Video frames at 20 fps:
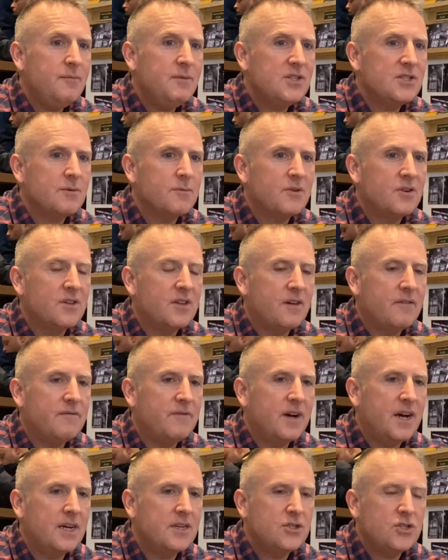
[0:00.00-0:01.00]
me some good
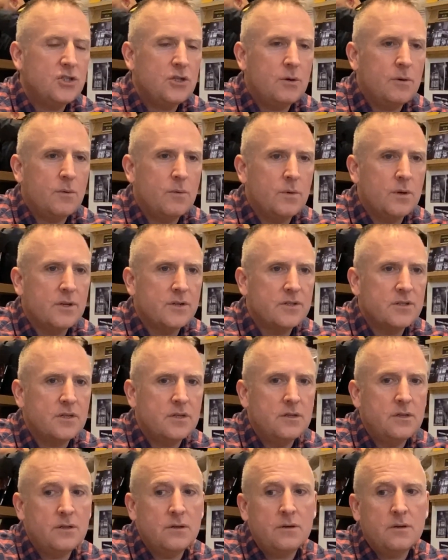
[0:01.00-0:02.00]
advice. Stuart
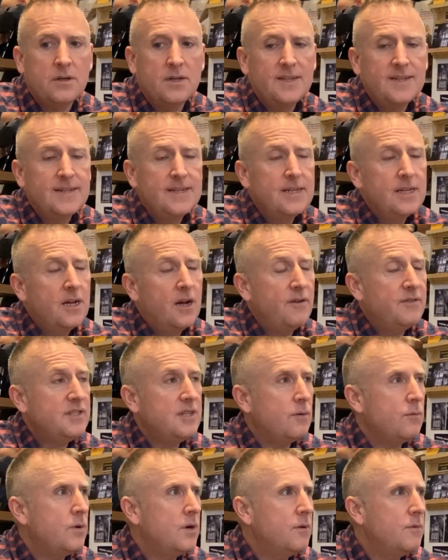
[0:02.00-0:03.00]
Wilson, you know,
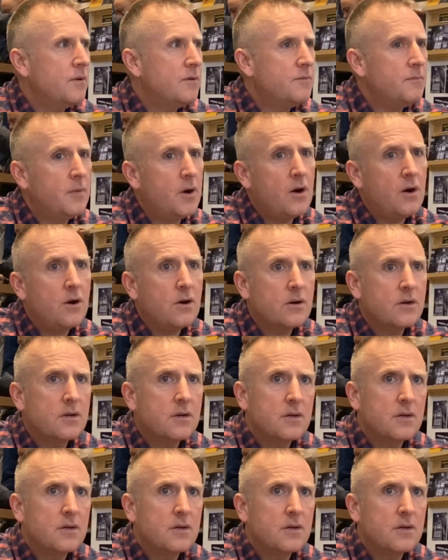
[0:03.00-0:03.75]
obviously I worked with Mark